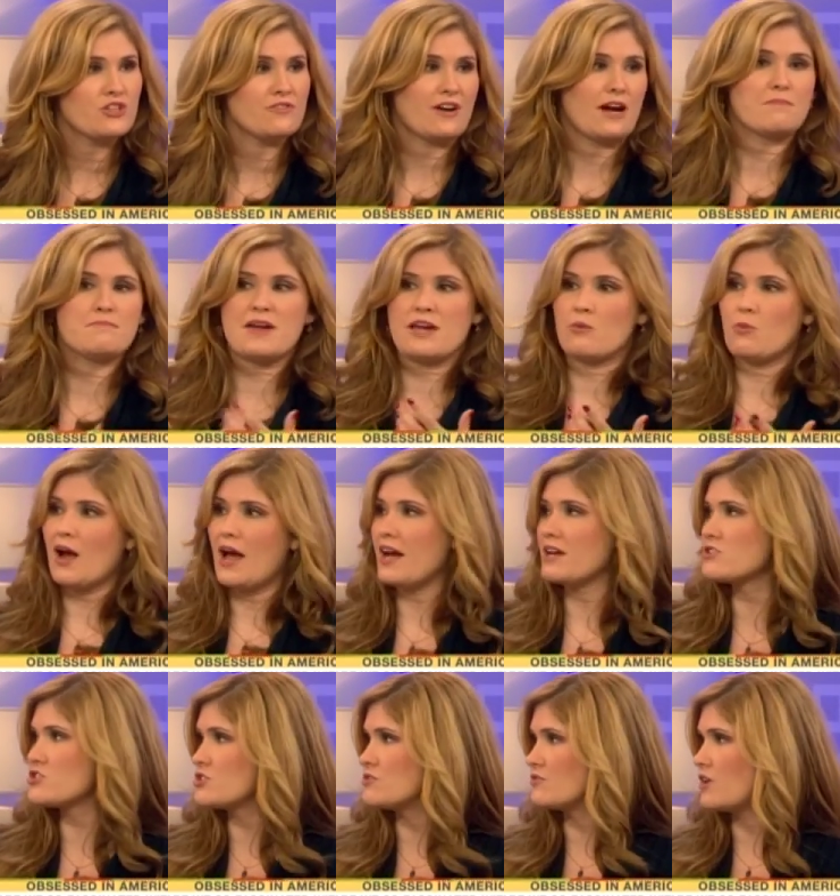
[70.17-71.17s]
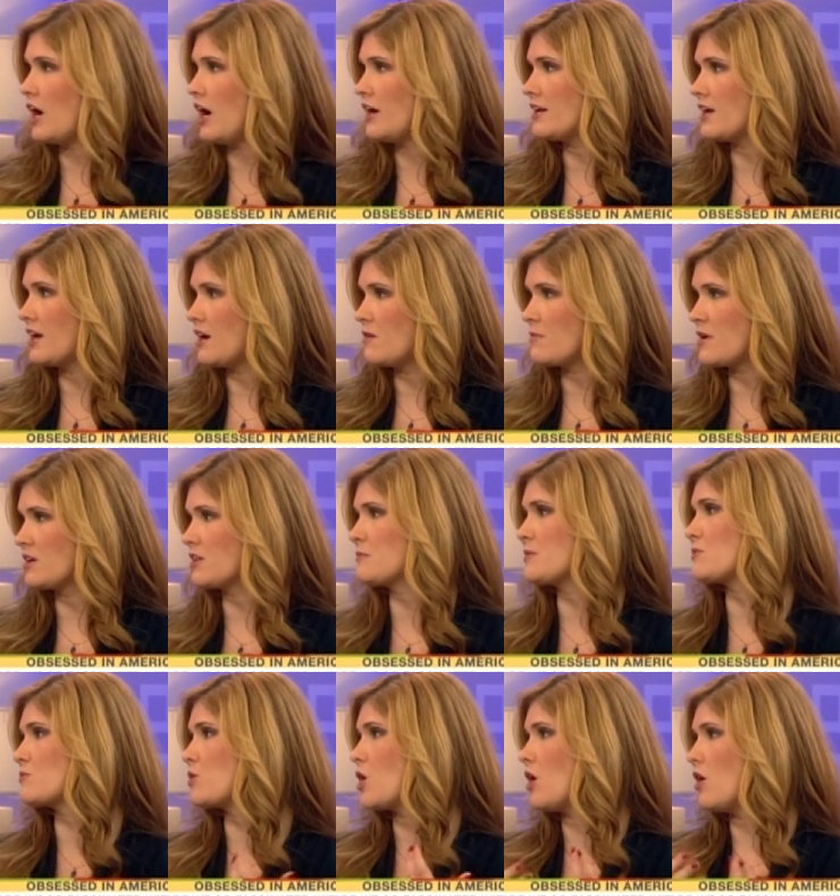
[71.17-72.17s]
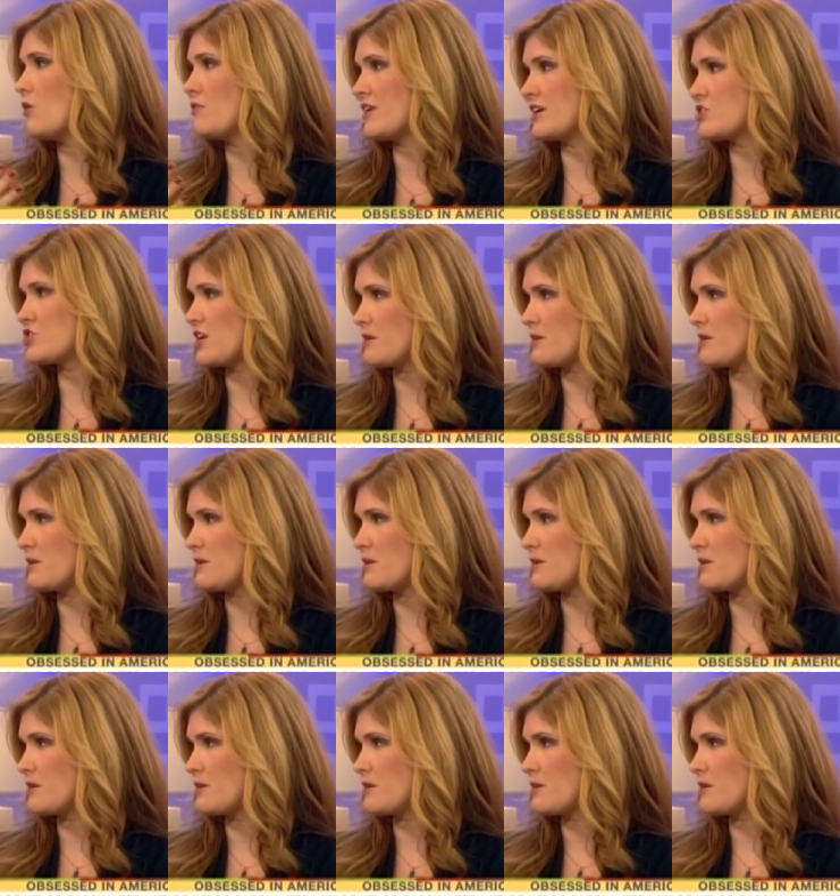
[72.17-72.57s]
you've got Mae West, you've got Marilyn Monroe, you've got